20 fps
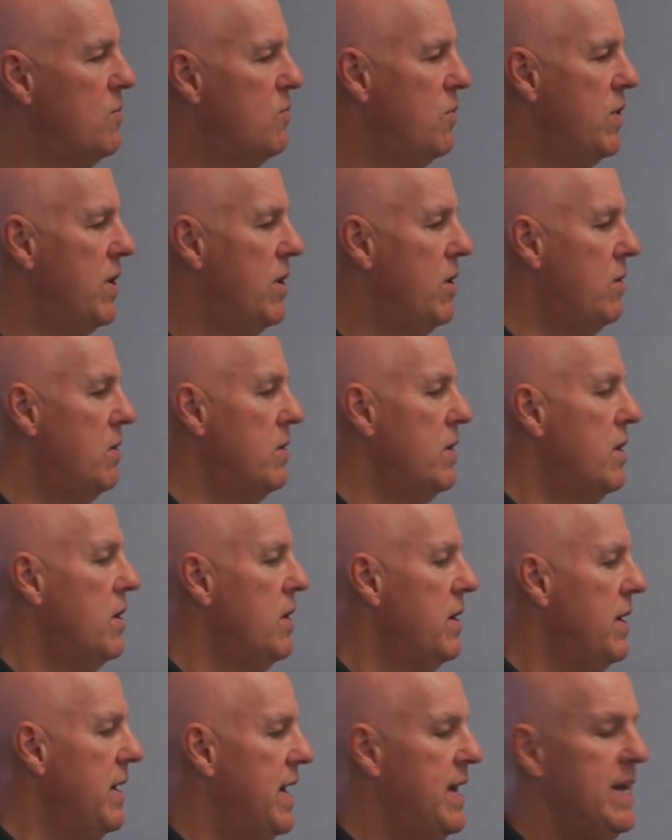Well,
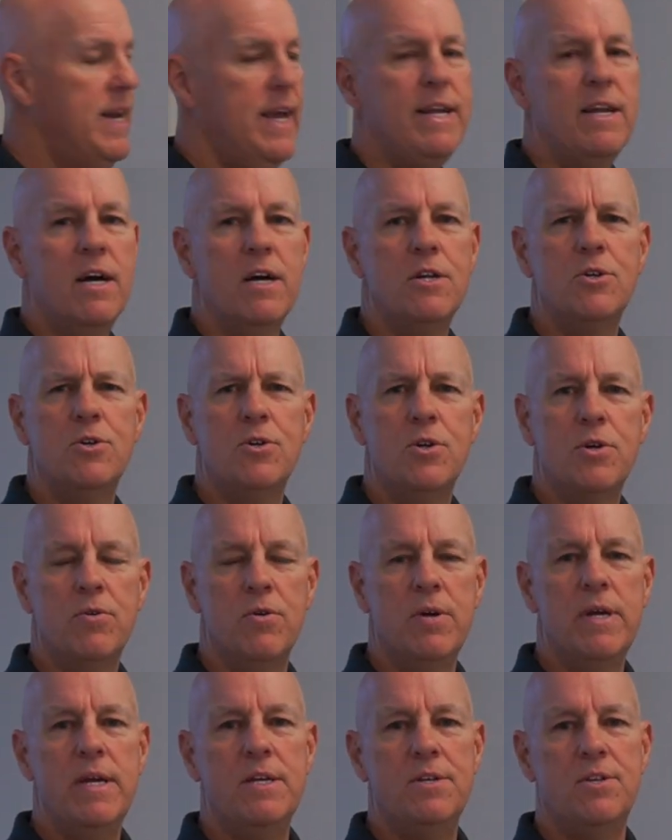at 800
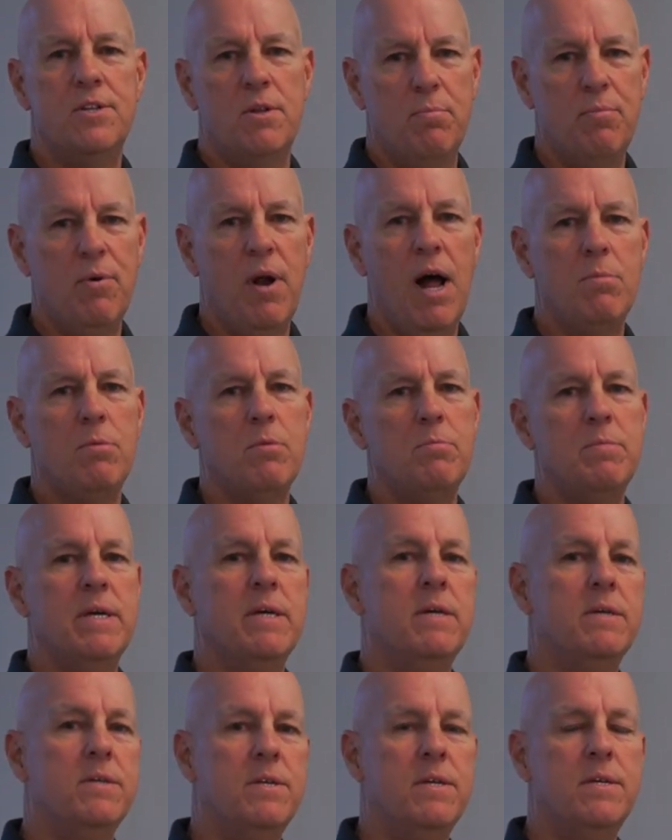degrees, the problem
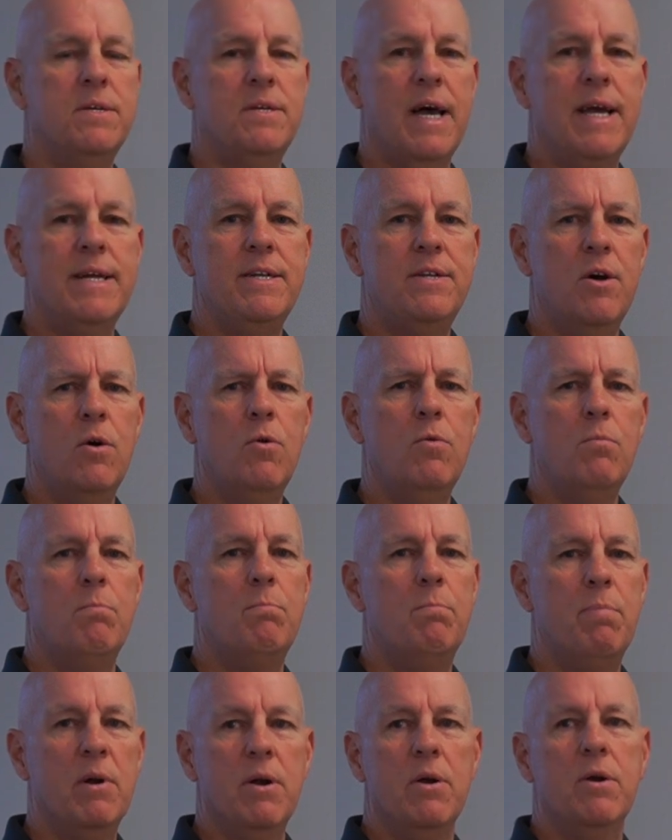is I don't
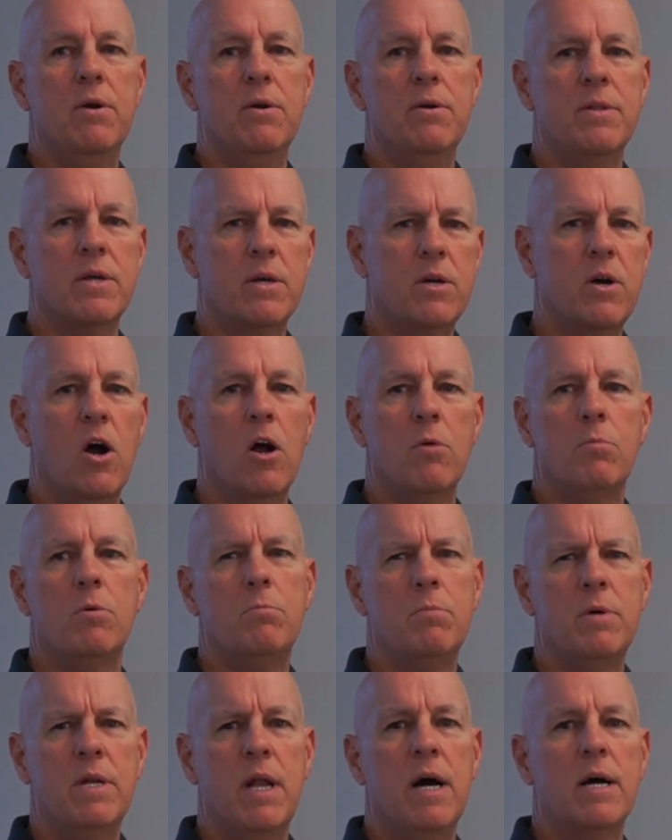burn the
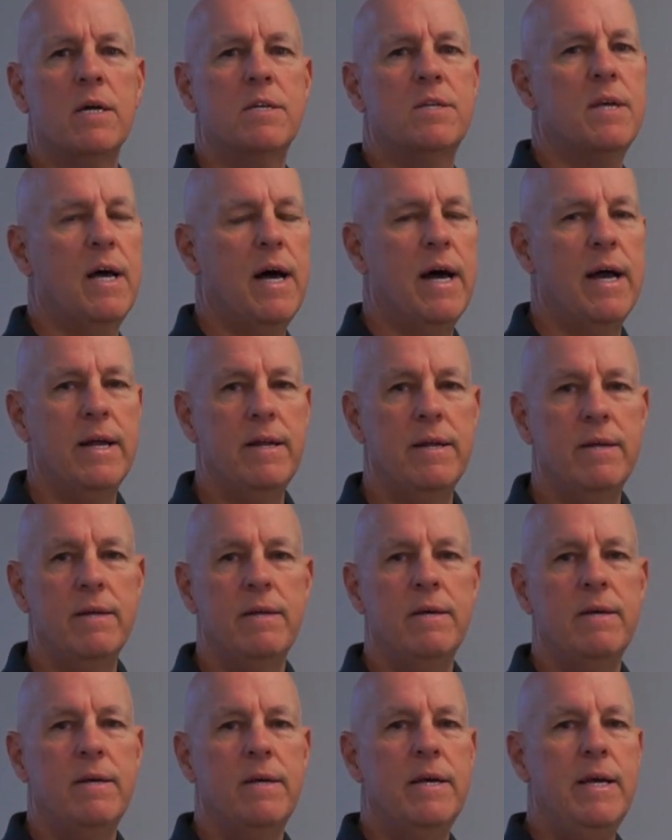carbon monoxide
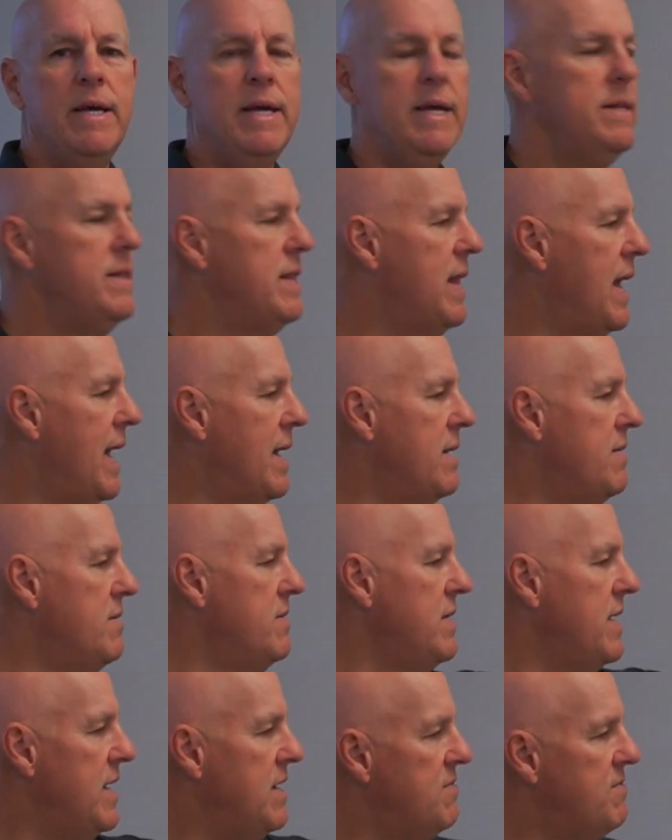in that
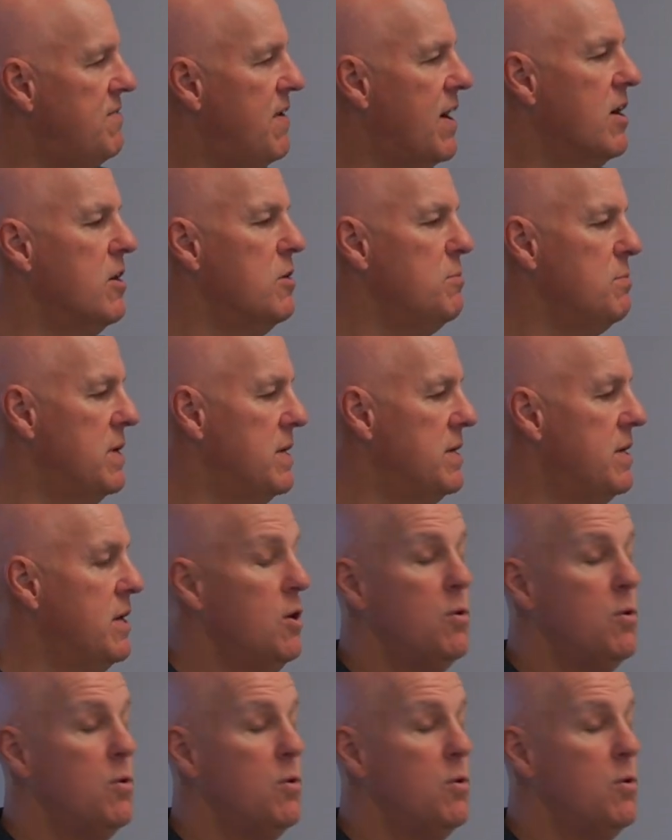environment.